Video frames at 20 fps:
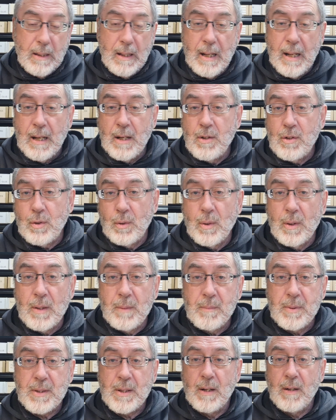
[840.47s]
and enjoy
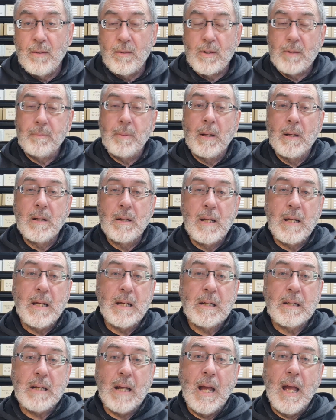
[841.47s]
themselves, but
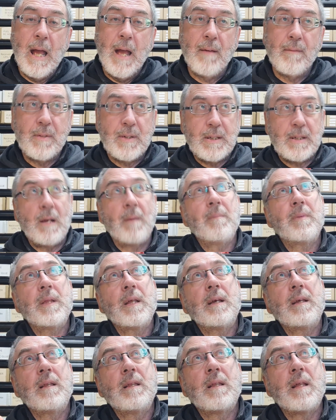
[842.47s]
need to have
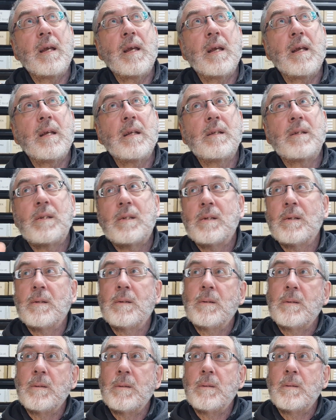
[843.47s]
something there
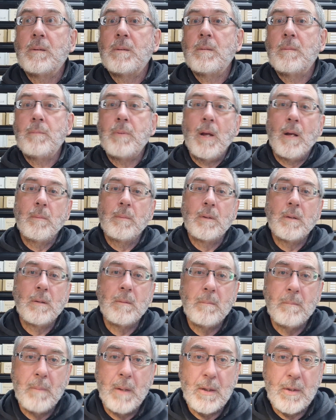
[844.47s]
to be
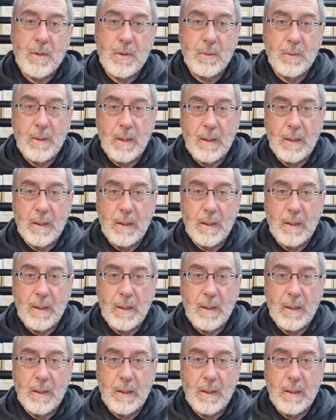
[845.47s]
able to make sure